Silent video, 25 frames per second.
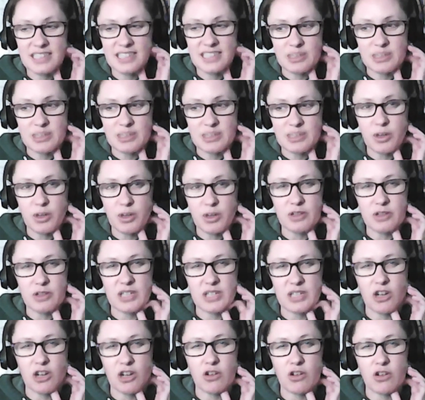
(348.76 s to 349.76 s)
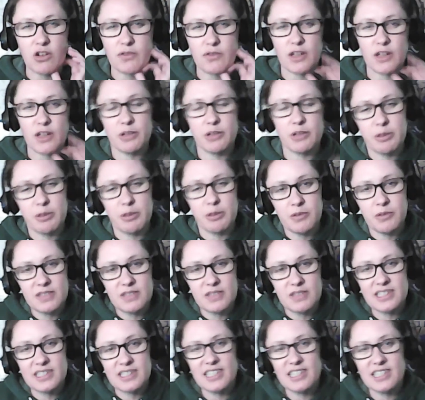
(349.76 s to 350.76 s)
it's one of those like cult following
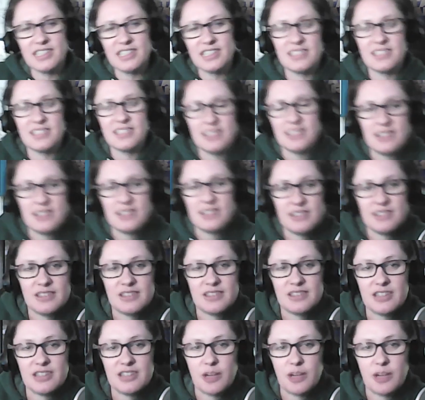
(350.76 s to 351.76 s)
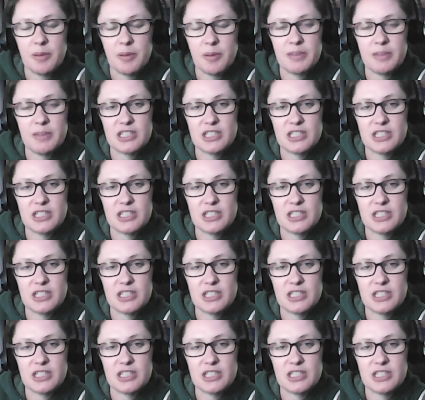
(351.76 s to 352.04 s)
movies, I guess. Or maybe it's